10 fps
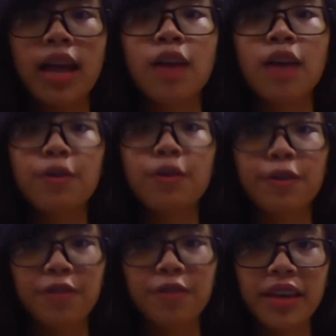Good
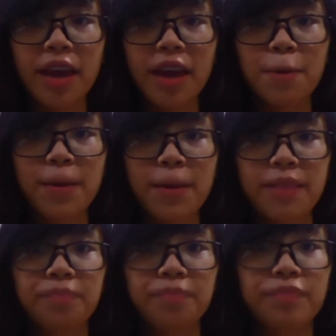evening, everyone.
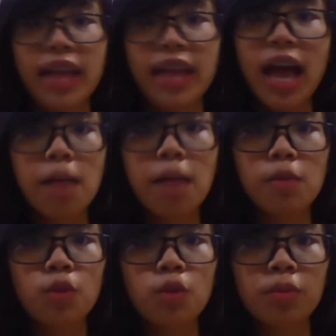I'm
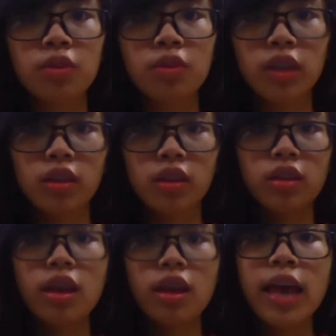Lombo Lee,
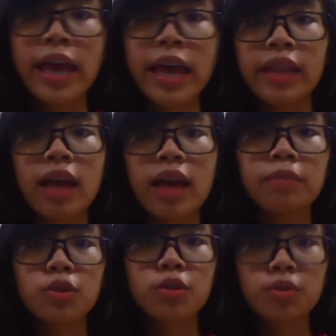and I'm a
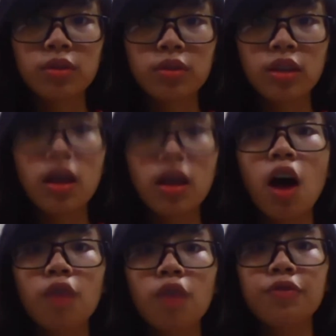student of
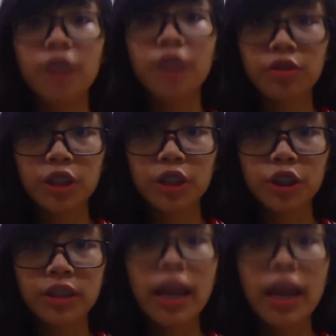Foundation
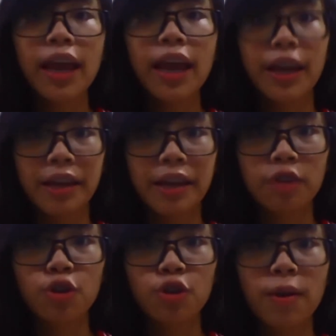in
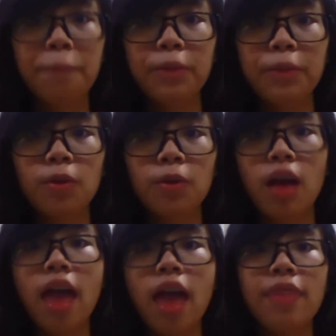Natural Built
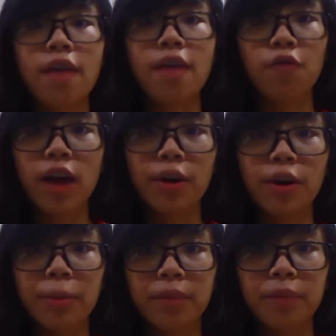and Environment.
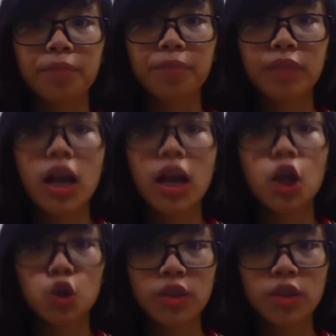
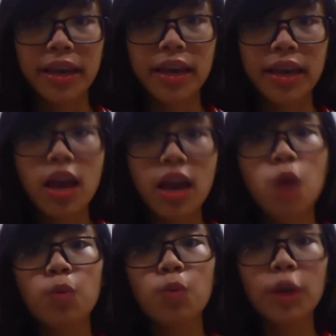Today, we
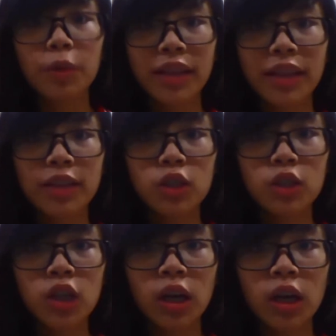would like to
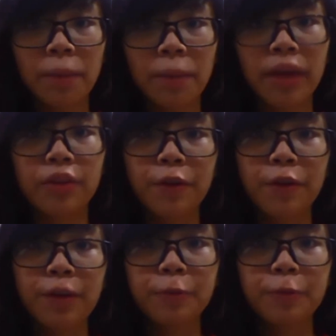talk about the
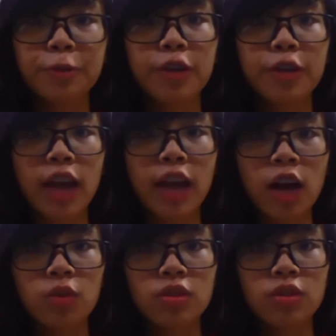redwood tree
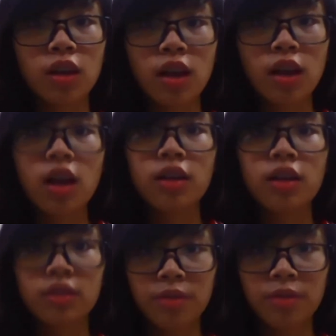house. The
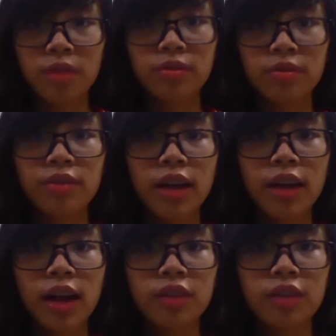redwood tree
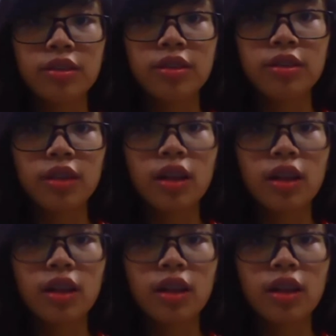house is a